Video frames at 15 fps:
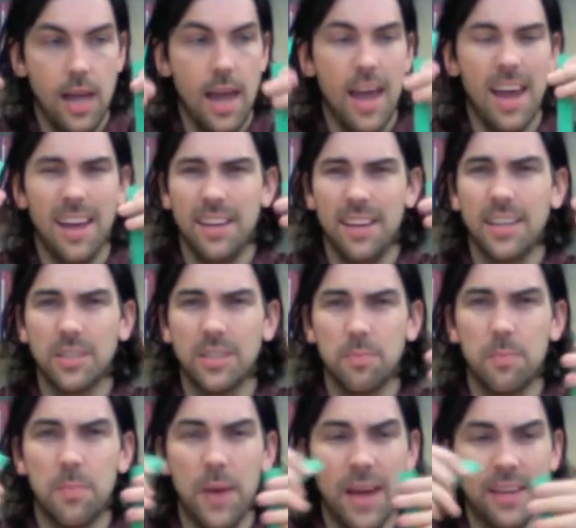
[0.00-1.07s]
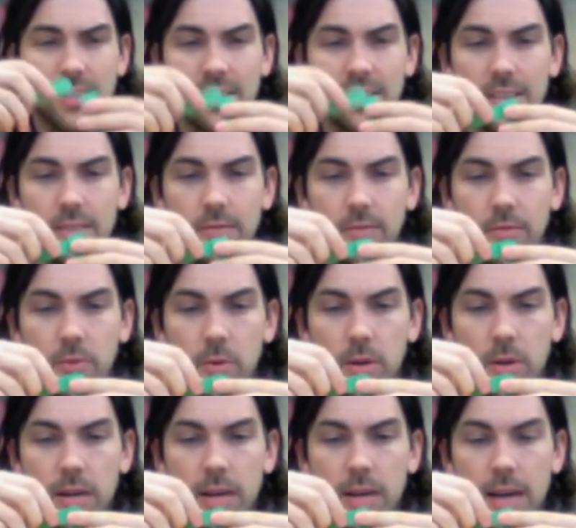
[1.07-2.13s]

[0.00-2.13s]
And it's best for